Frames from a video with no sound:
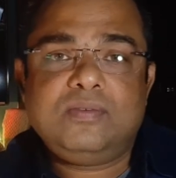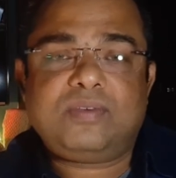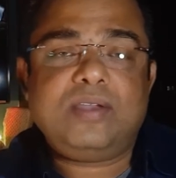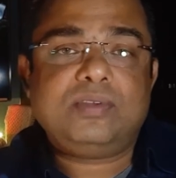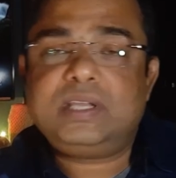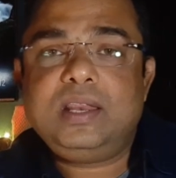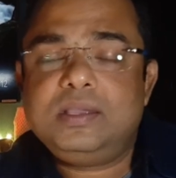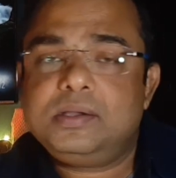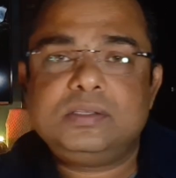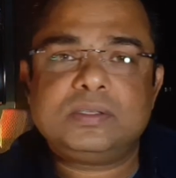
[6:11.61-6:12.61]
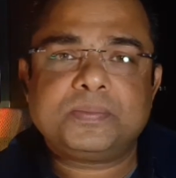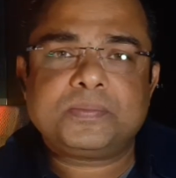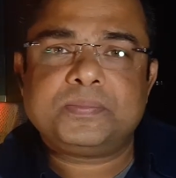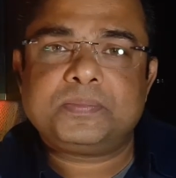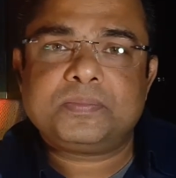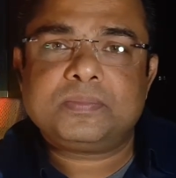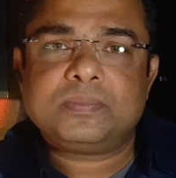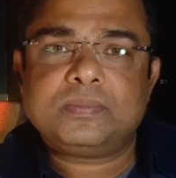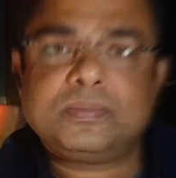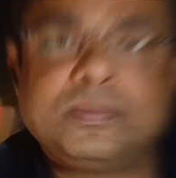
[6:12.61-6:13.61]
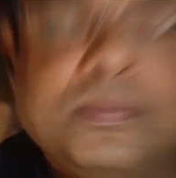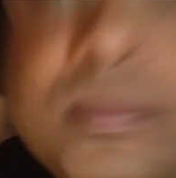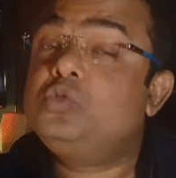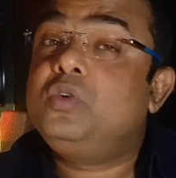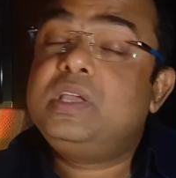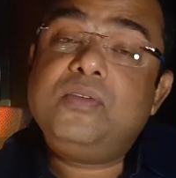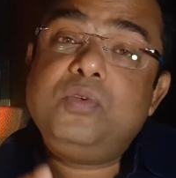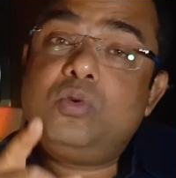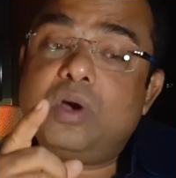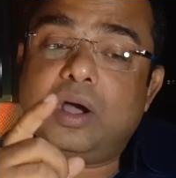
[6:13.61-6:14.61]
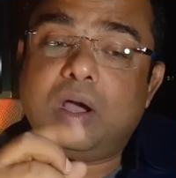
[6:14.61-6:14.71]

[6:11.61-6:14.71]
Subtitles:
5 or 10 years. Those would give you